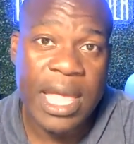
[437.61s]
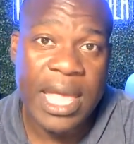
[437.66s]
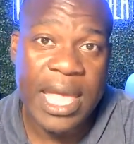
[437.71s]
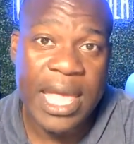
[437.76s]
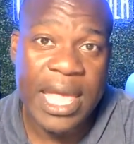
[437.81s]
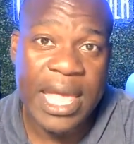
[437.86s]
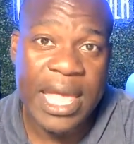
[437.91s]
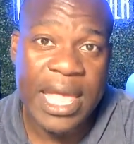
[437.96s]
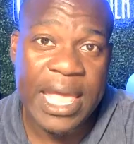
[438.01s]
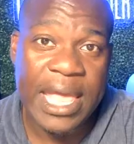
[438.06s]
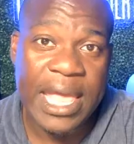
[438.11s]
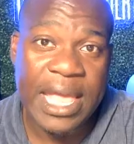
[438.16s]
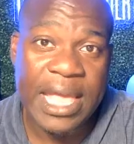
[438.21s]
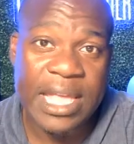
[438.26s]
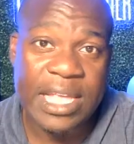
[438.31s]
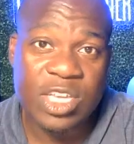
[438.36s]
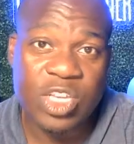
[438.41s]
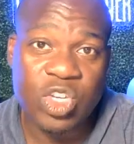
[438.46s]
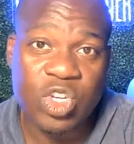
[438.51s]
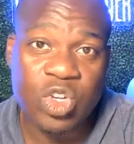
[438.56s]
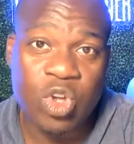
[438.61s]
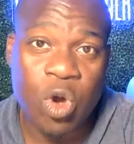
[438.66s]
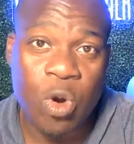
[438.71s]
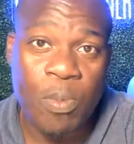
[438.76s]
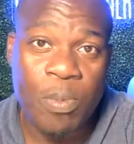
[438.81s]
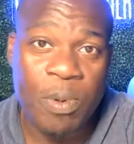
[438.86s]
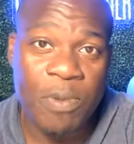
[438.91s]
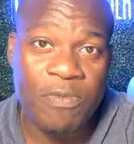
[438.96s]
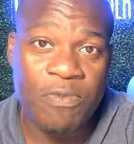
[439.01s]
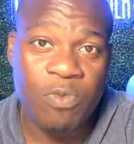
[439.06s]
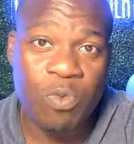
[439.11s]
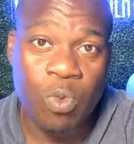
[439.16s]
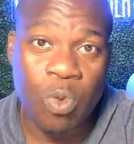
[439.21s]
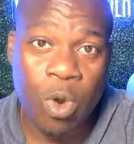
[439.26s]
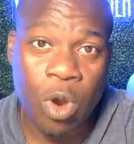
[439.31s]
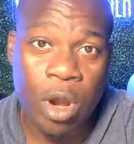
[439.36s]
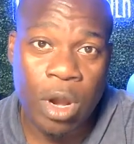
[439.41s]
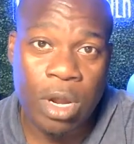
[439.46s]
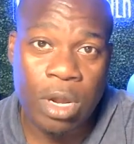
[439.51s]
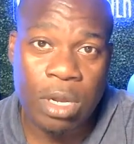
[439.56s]
a scope of
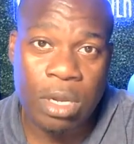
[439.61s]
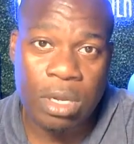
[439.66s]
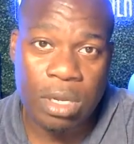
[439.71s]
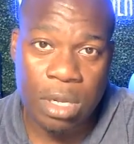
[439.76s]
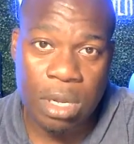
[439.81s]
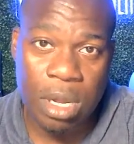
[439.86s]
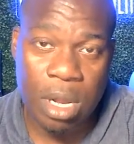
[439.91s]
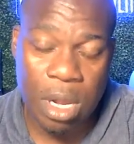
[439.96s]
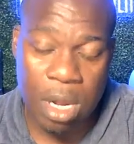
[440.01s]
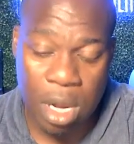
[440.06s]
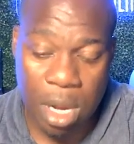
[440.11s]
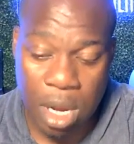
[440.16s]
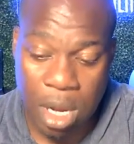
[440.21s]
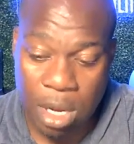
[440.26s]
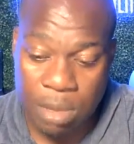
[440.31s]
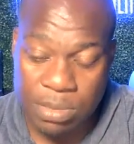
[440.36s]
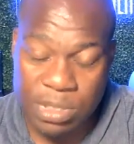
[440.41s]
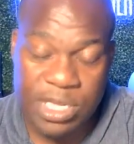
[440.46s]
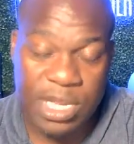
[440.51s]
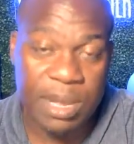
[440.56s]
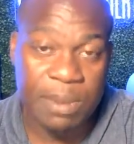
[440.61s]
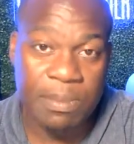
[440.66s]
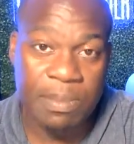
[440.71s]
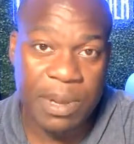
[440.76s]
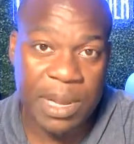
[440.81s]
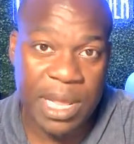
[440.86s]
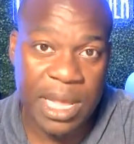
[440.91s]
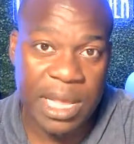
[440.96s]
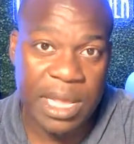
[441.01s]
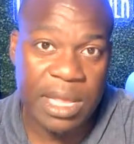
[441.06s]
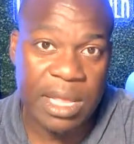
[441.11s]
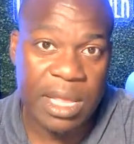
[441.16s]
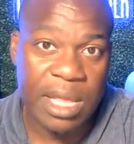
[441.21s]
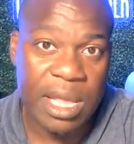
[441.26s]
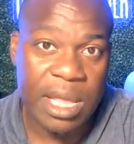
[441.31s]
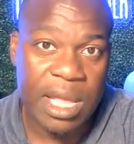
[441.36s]
work template